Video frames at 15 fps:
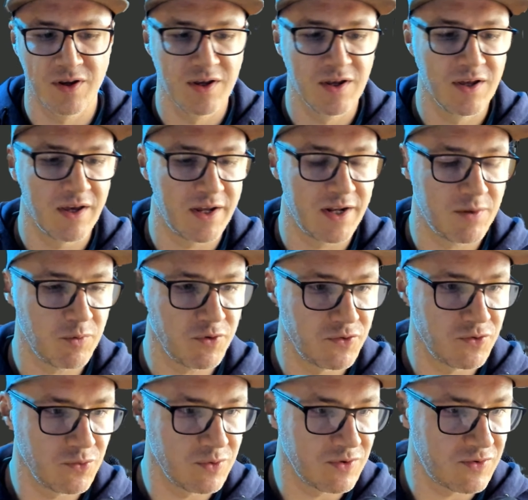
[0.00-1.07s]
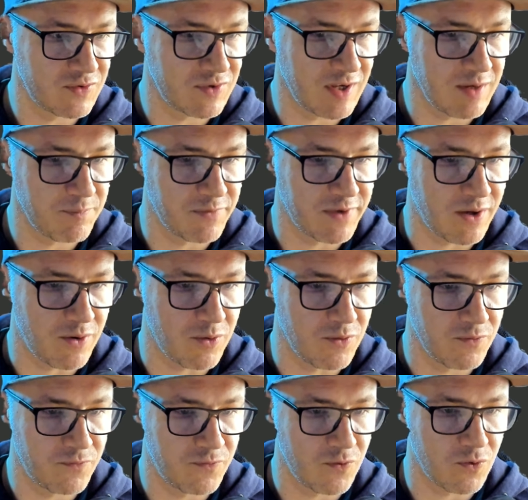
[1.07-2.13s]
And I want to do the same now
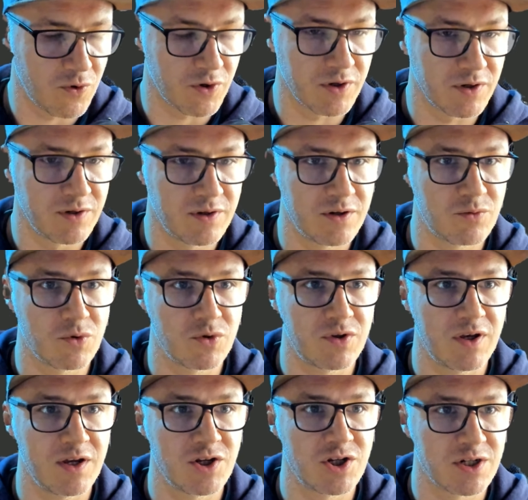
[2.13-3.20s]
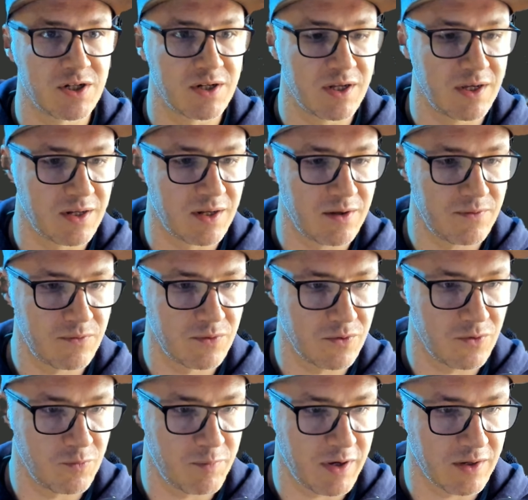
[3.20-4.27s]
for the rotation. And I have to go
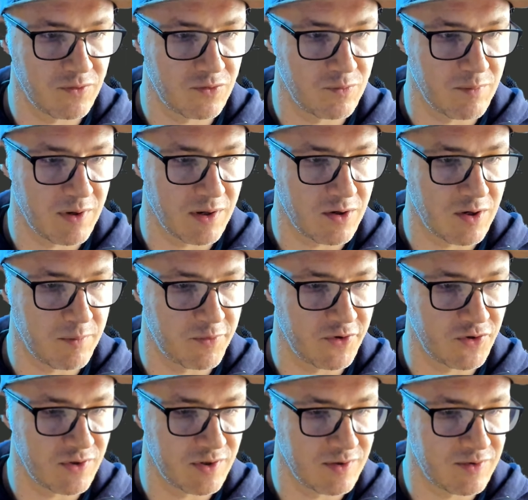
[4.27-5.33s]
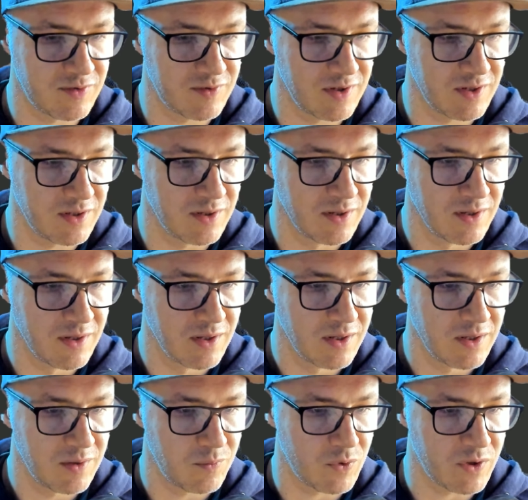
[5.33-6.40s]
back to my composition and see whether I